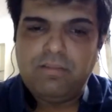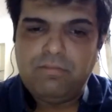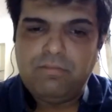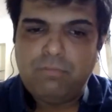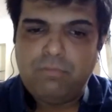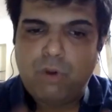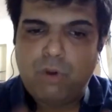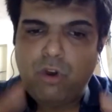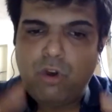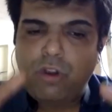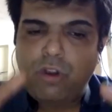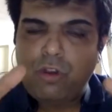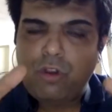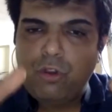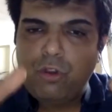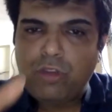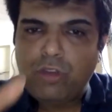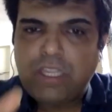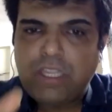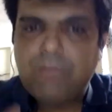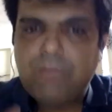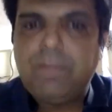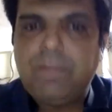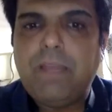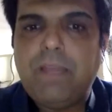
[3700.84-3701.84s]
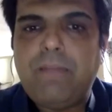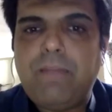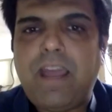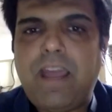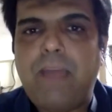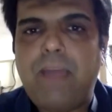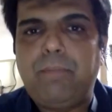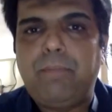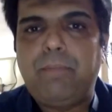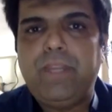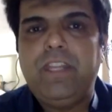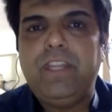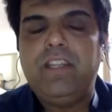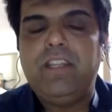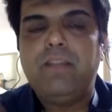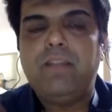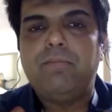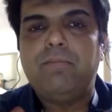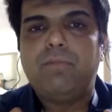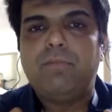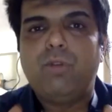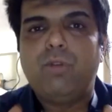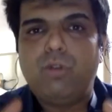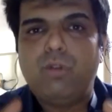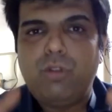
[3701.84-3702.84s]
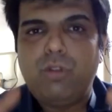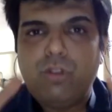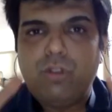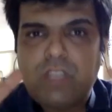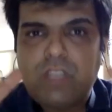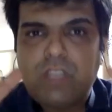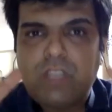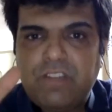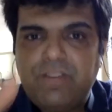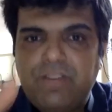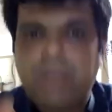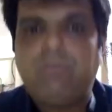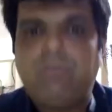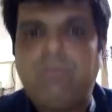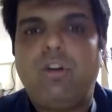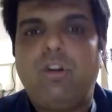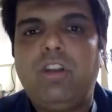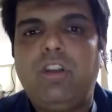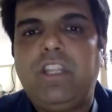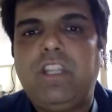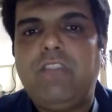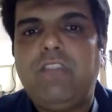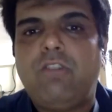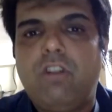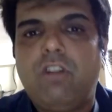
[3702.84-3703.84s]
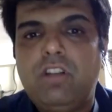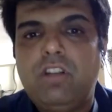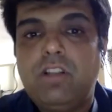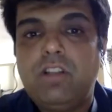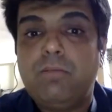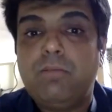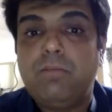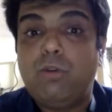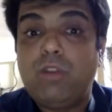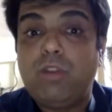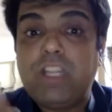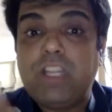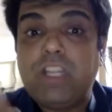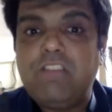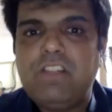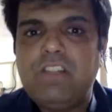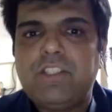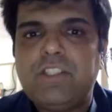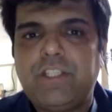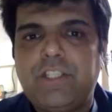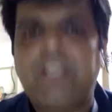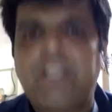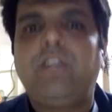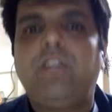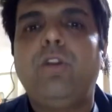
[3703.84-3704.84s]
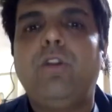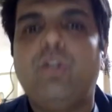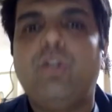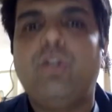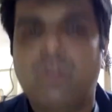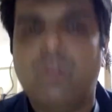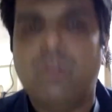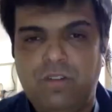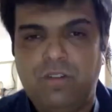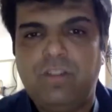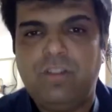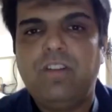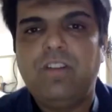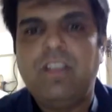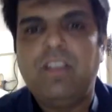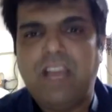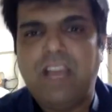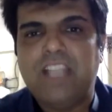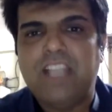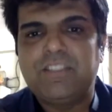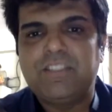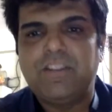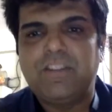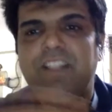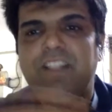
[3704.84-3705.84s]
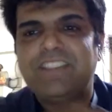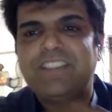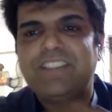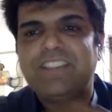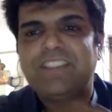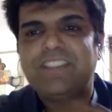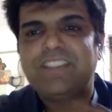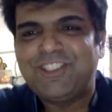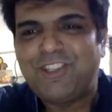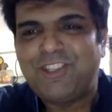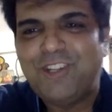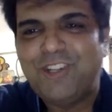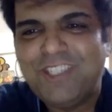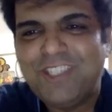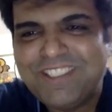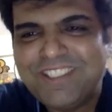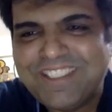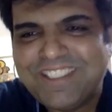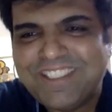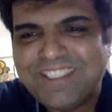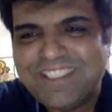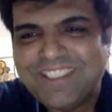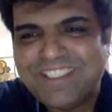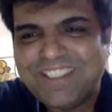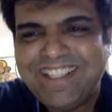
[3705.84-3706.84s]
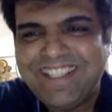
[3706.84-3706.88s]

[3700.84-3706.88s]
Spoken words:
more you keep them happy, the more you give them what they want, the more they will stick to you as far as the restaurant is concerned.